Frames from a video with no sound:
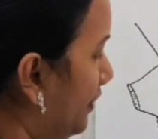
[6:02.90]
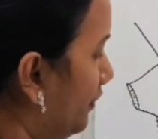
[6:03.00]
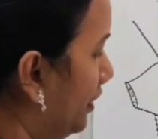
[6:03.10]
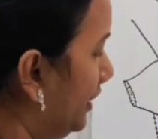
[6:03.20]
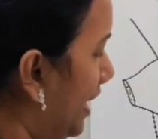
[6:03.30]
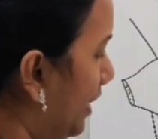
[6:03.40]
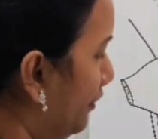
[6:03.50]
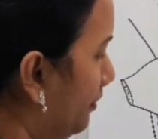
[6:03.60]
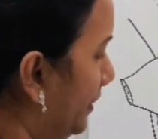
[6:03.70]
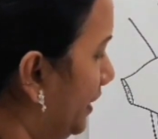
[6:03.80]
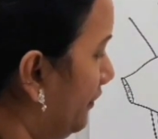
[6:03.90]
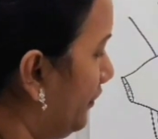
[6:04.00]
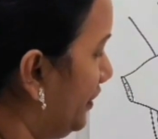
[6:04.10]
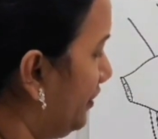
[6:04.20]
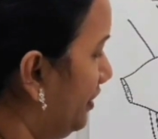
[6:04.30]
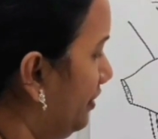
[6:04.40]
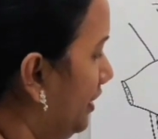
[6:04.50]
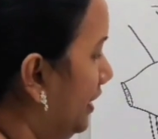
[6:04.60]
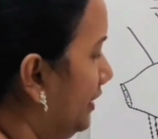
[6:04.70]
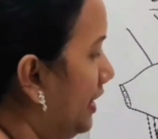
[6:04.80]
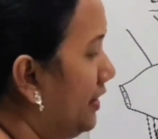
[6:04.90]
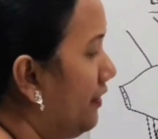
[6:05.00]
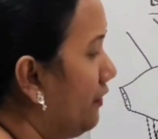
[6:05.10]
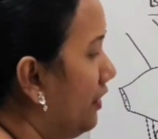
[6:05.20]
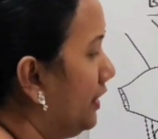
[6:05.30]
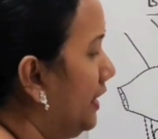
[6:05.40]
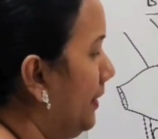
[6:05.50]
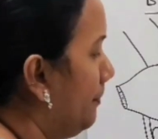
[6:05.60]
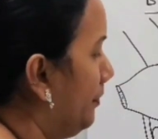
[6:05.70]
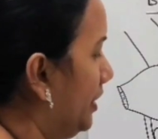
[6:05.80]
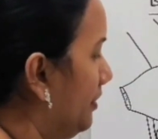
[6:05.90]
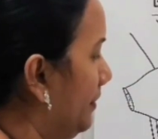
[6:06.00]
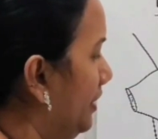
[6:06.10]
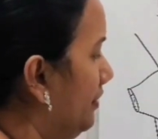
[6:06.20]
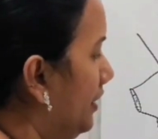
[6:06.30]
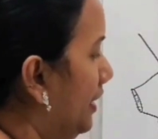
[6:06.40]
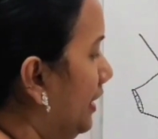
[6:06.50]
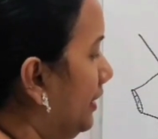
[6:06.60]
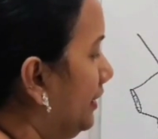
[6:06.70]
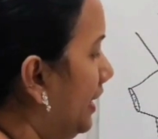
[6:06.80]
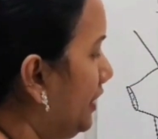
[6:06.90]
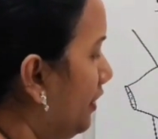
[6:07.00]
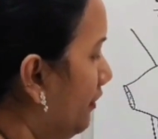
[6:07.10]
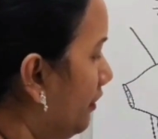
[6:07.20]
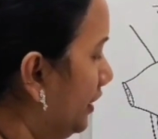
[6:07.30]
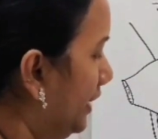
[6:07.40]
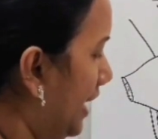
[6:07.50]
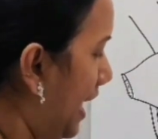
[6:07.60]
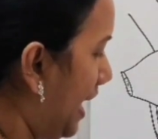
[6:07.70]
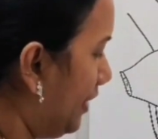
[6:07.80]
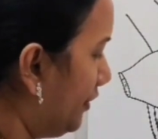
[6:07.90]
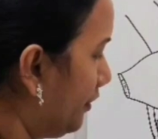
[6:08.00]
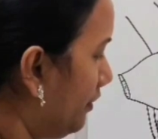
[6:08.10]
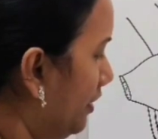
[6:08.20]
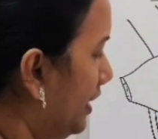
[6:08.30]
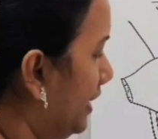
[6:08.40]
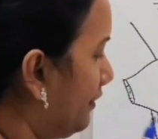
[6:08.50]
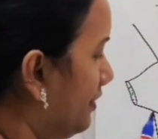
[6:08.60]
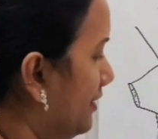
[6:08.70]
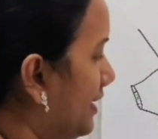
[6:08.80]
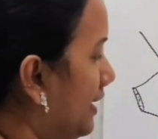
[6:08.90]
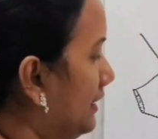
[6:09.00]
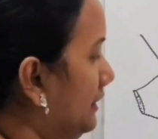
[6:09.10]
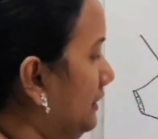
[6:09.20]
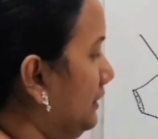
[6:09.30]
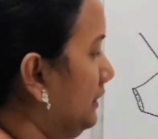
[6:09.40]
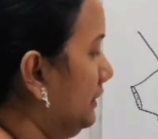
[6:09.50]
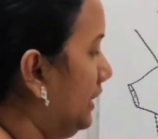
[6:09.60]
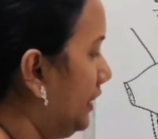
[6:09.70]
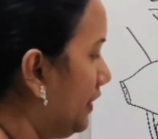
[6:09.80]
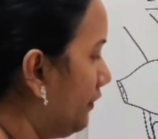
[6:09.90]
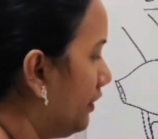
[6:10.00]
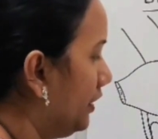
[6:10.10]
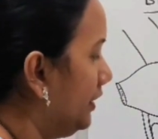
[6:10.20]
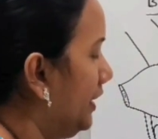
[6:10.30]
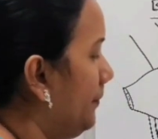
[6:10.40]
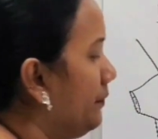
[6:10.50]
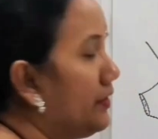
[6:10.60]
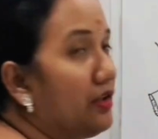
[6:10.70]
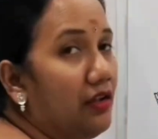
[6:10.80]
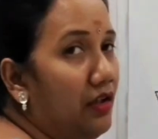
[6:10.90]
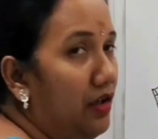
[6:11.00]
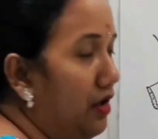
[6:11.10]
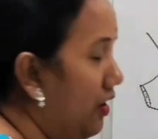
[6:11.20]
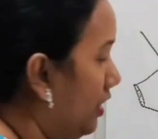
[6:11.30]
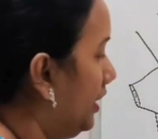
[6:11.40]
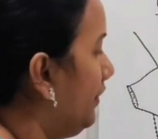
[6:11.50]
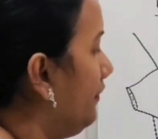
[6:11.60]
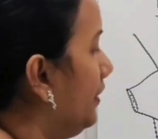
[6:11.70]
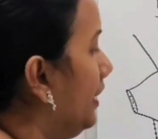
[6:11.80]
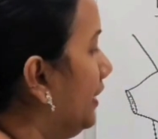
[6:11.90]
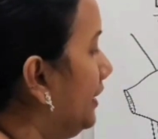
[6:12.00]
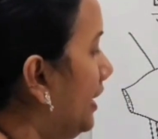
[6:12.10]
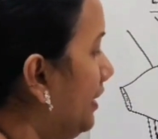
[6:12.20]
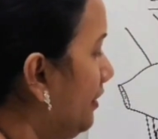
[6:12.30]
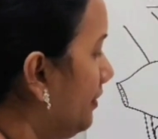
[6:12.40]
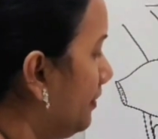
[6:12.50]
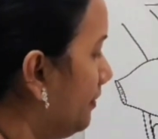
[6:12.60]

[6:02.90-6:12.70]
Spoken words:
you have got the anteromedian fissure, then you have got the pyramid, then you have got the anterolateral sulcus, then you have got the olive, then